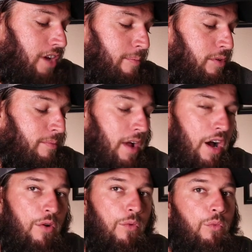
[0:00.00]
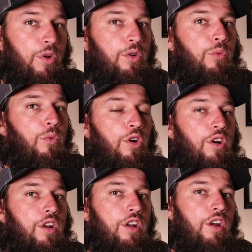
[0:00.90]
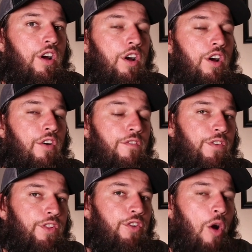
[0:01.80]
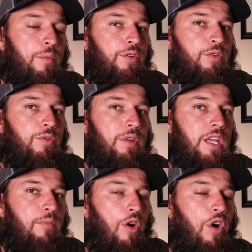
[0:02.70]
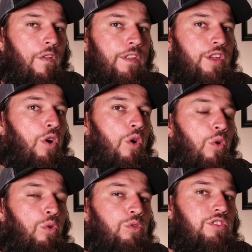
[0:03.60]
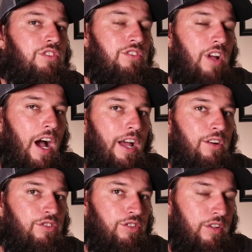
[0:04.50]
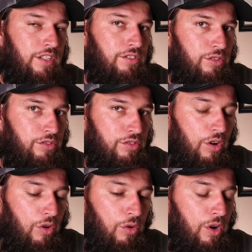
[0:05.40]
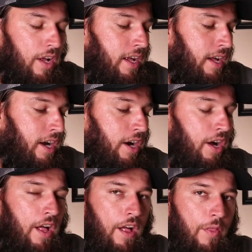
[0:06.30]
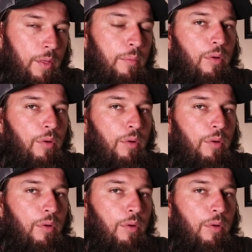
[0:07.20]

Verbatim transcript: scupper mount will work for the Garmin Dual Beam on the old style transducer hole. The